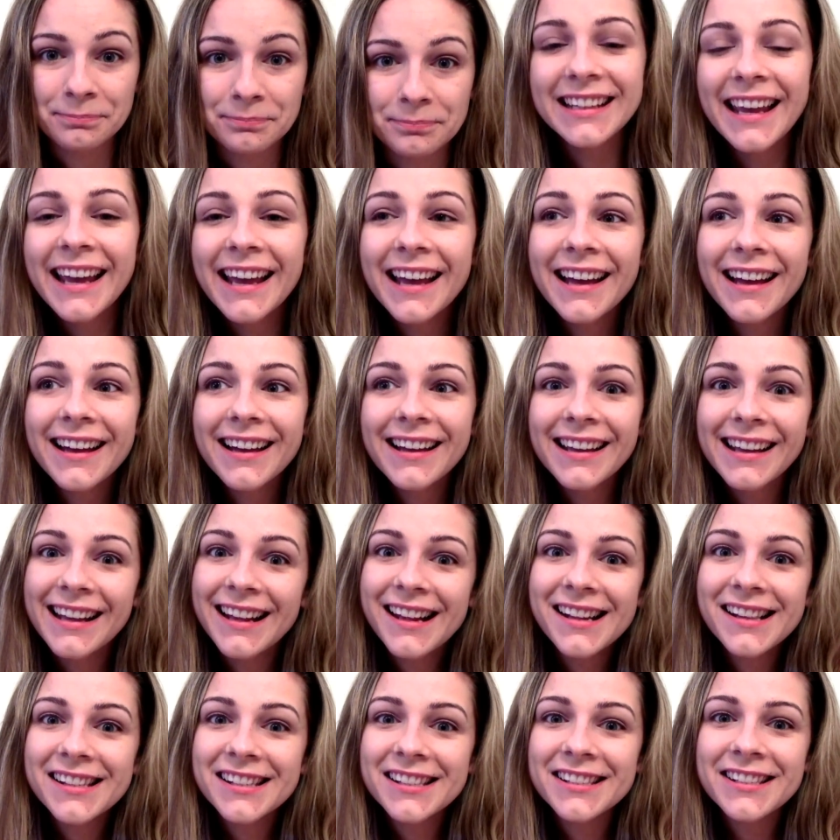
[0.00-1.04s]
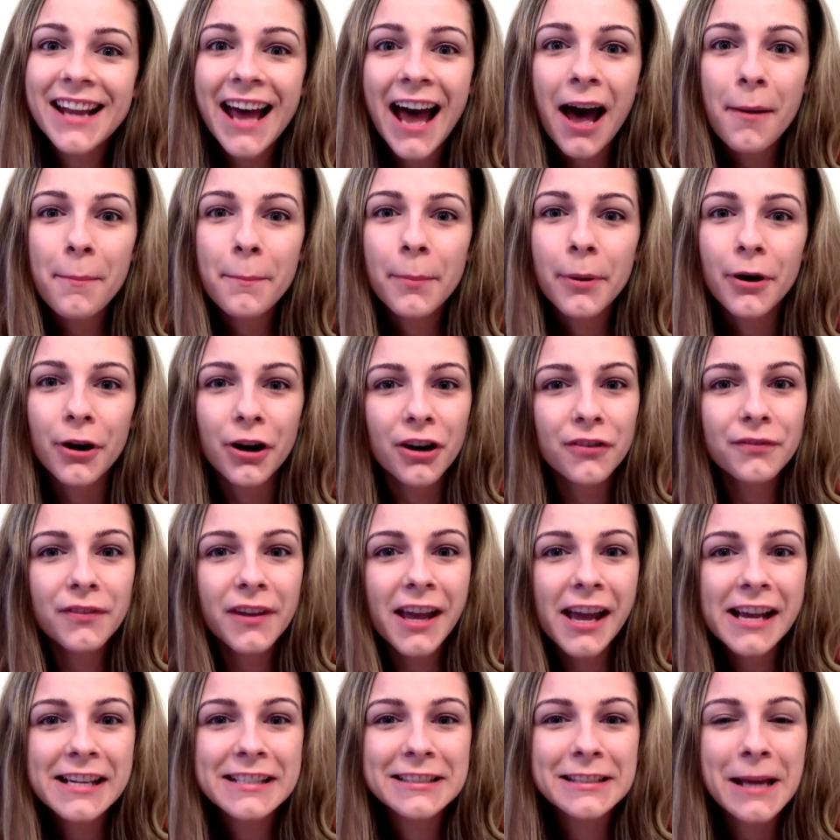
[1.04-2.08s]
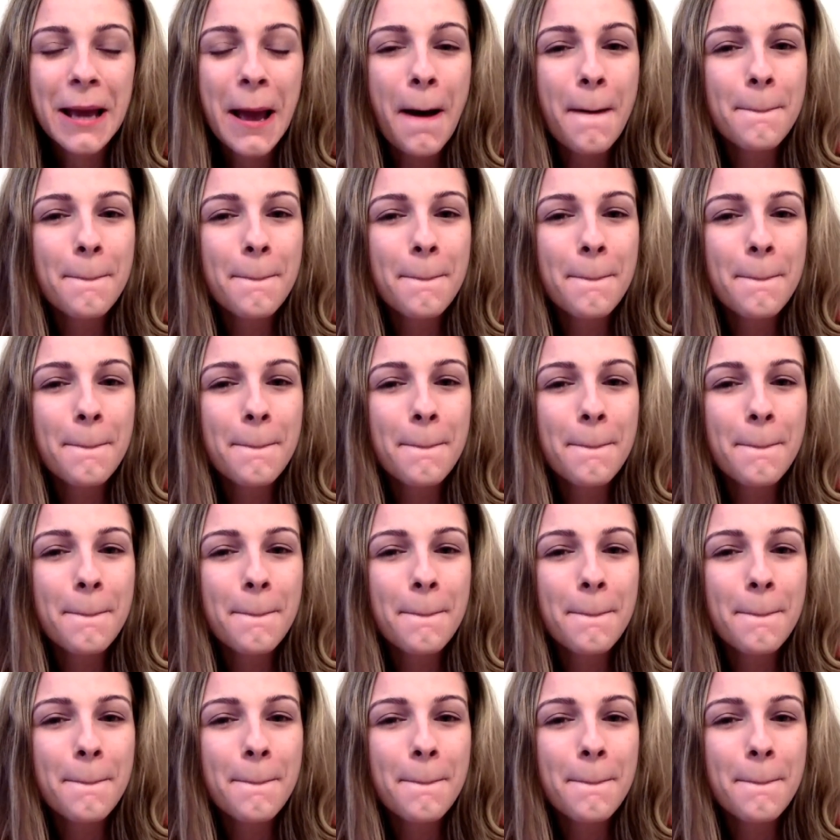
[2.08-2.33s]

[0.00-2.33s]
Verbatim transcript: Yeah, it's not perfect,